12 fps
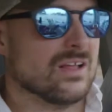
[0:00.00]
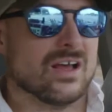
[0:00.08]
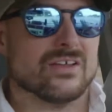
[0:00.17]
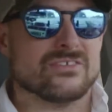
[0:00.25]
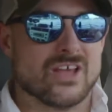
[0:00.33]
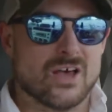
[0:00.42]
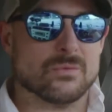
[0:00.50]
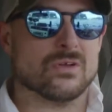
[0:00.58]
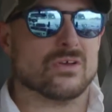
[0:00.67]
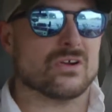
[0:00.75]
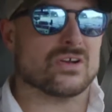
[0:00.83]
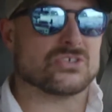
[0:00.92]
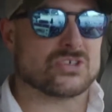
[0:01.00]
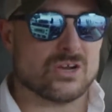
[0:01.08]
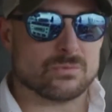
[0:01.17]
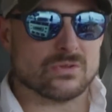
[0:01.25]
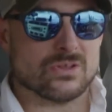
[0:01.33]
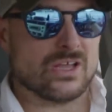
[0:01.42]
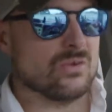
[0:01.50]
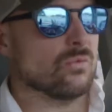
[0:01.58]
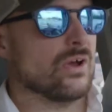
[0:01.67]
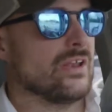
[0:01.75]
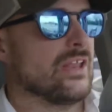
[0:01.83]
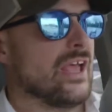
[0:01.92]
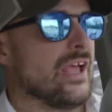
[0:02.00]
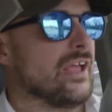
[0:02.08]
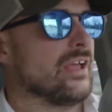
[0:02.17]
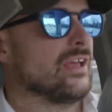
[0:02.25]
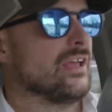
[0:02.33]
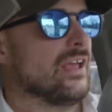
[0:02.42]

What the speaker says: a double or a triple in one day.